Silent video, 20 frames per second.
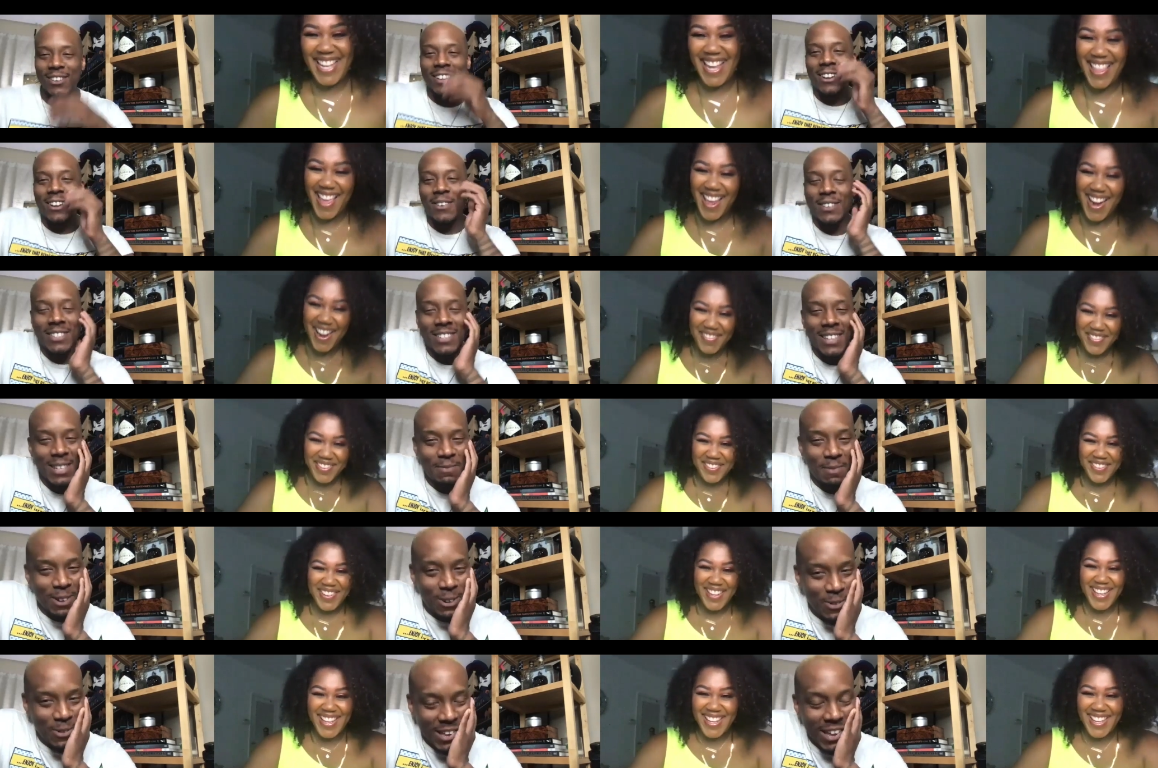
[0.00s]
Speaker 1: always say it's been a
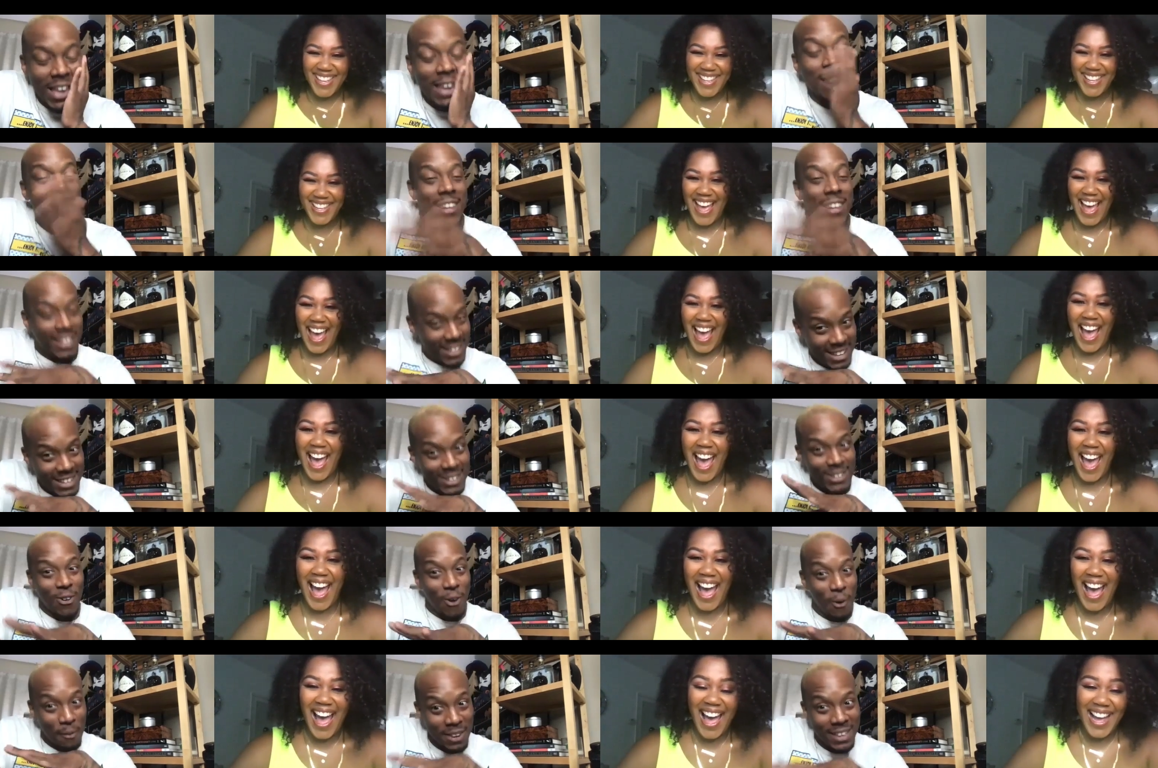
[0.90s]
week, and it it
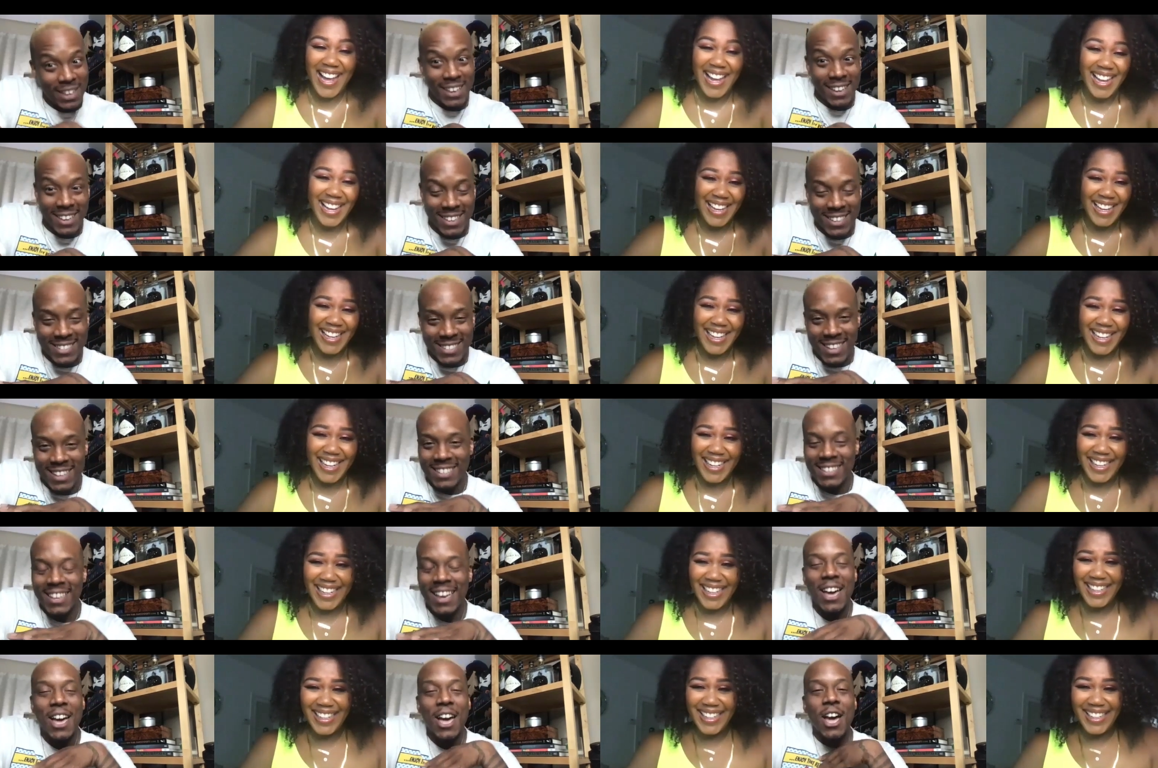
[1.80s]
normally is because
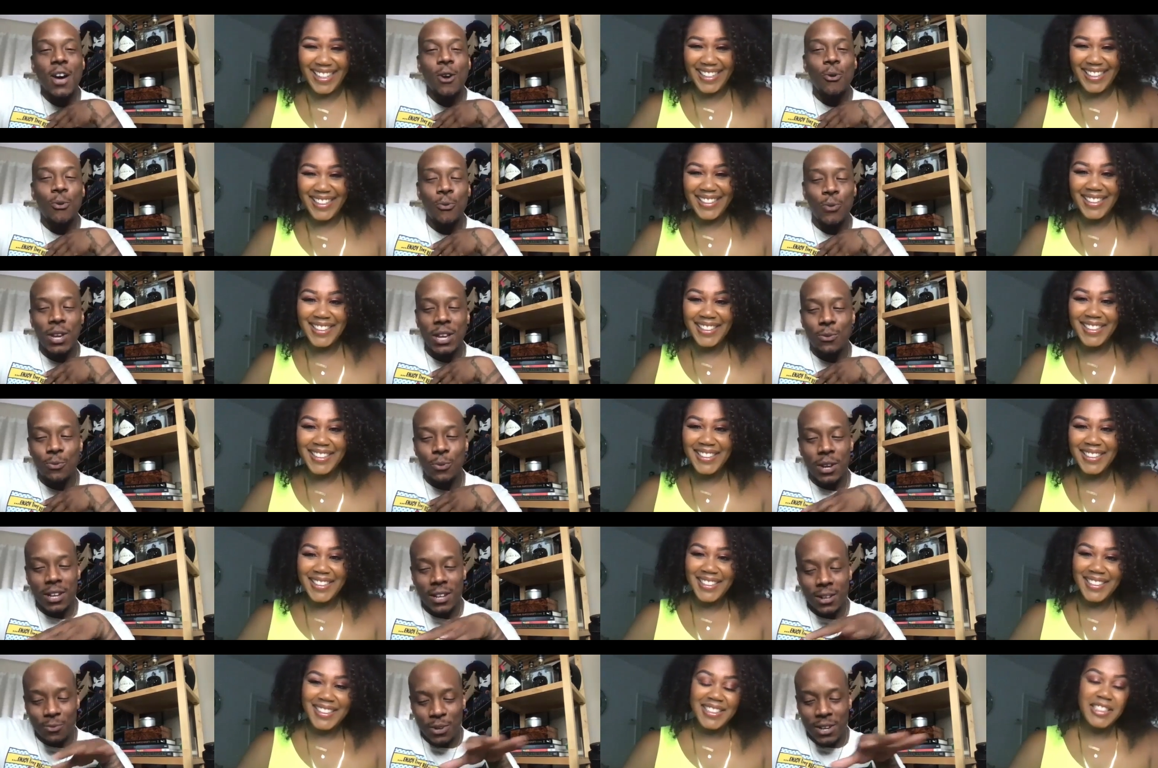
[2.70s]
we we
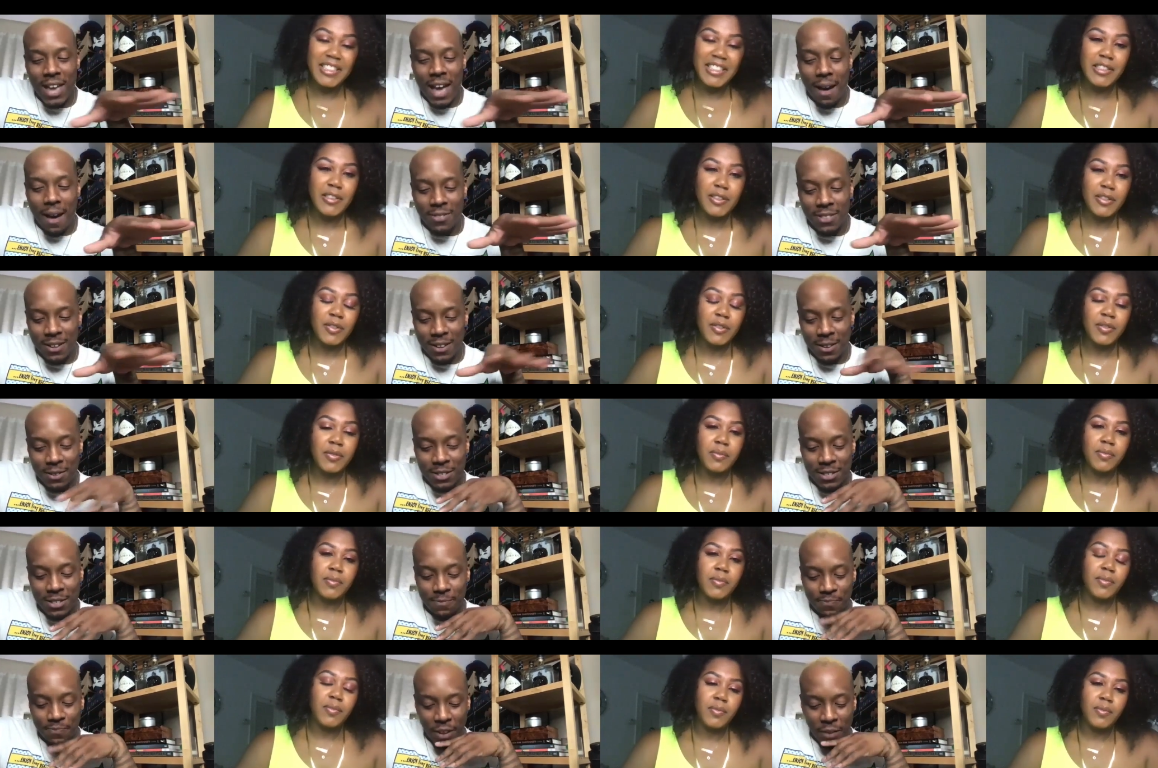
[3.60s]
we have the
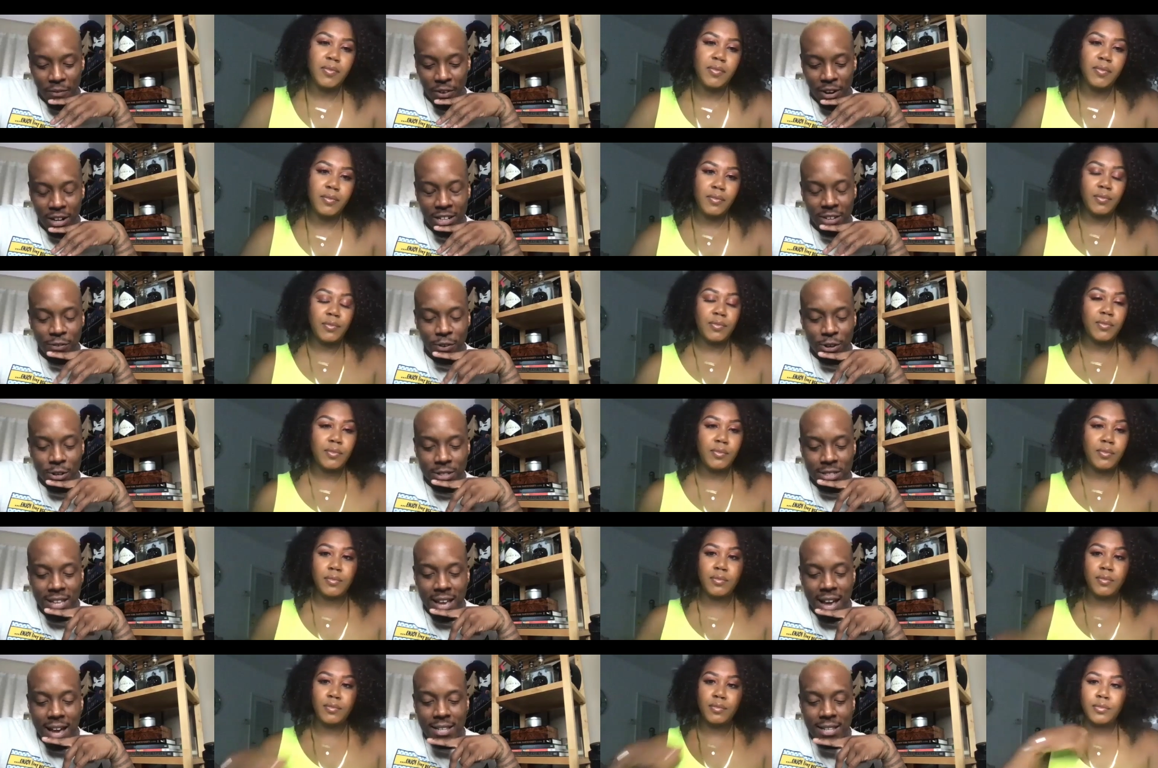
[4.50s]
very difficult
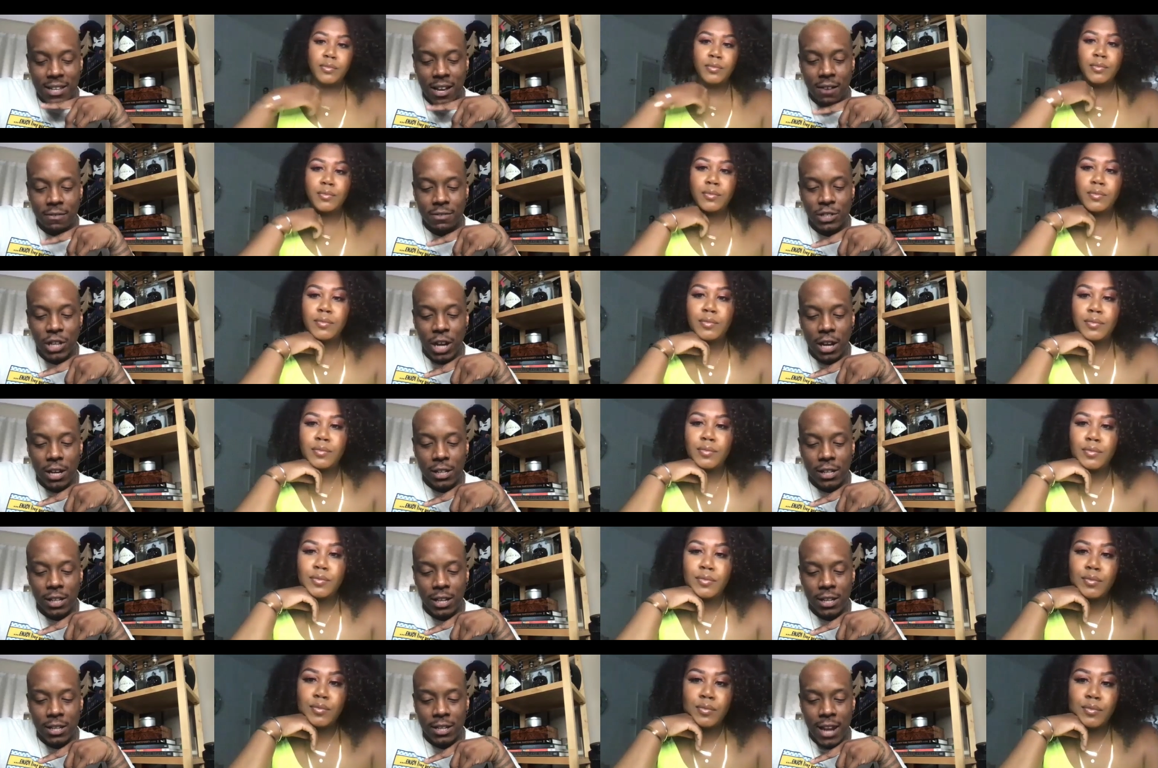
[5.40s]
task of
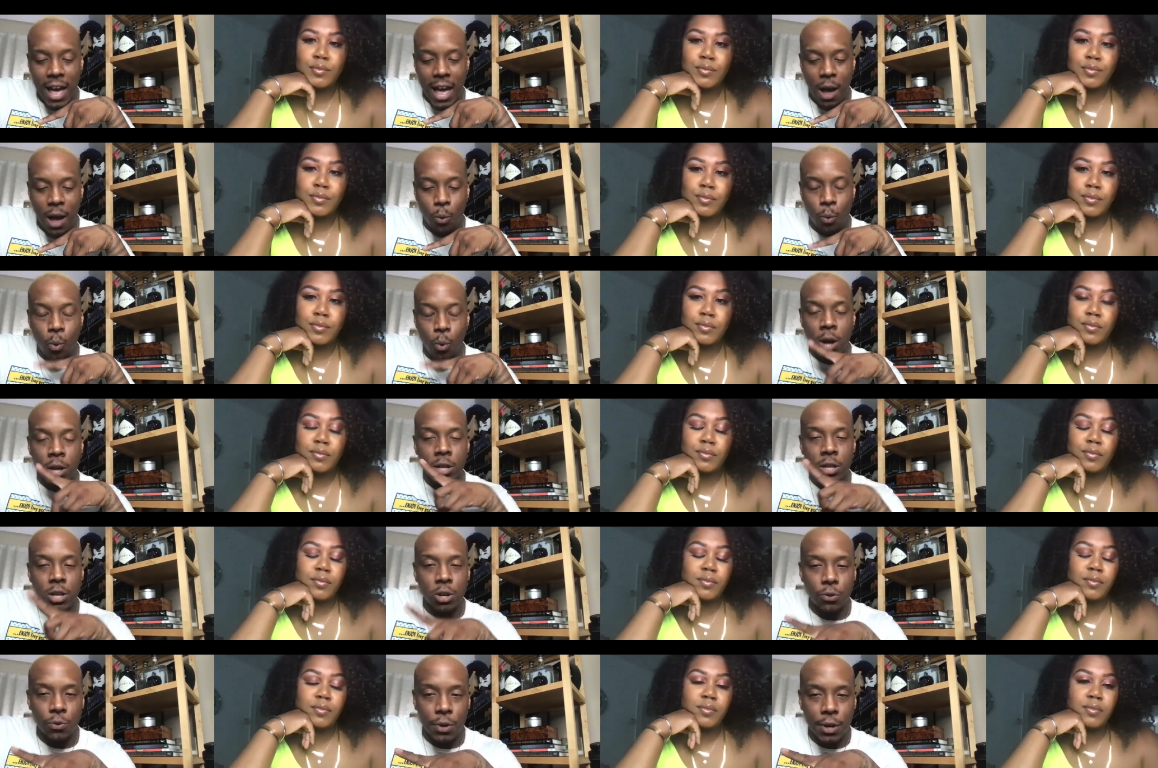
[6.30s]
juggling not one
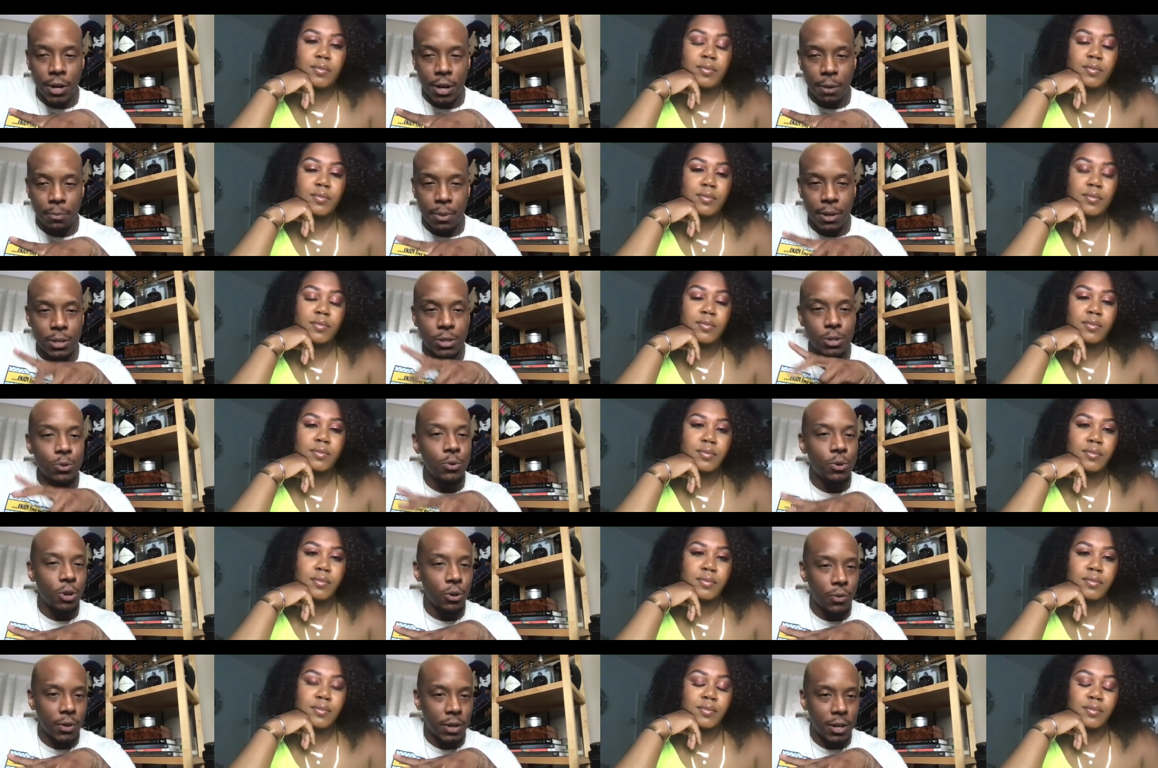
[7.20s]
career but two
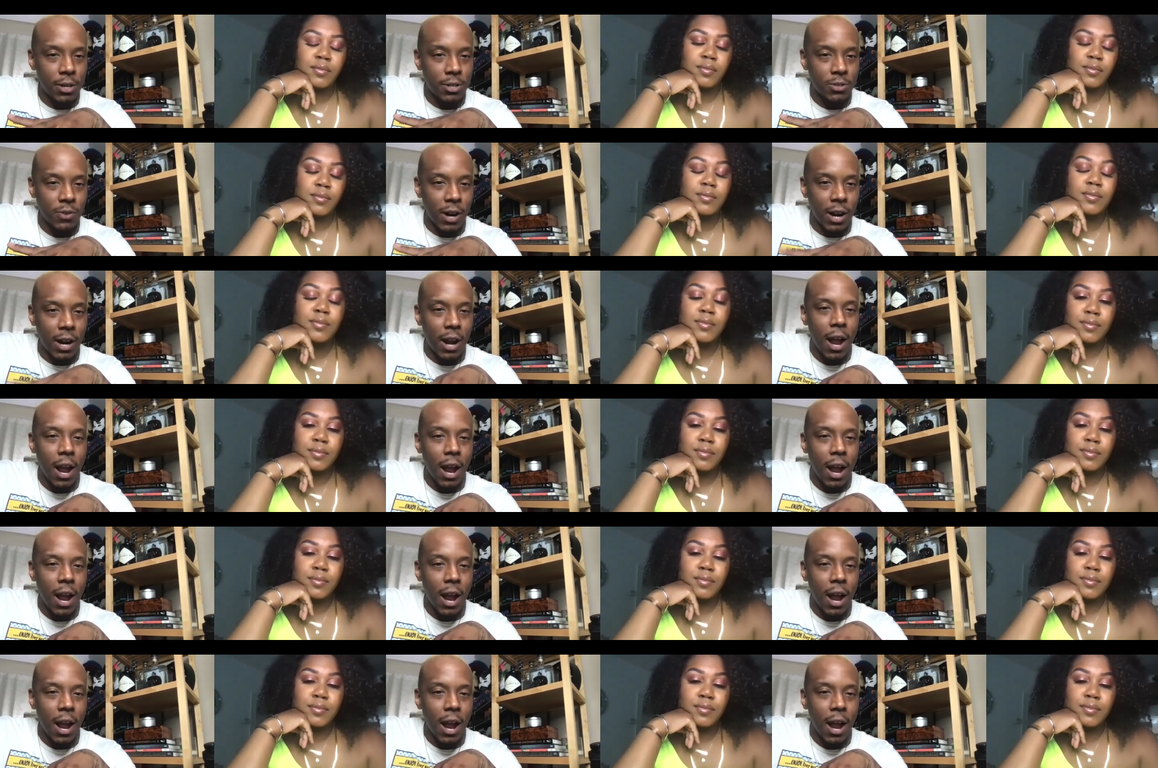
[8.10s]
careers, right?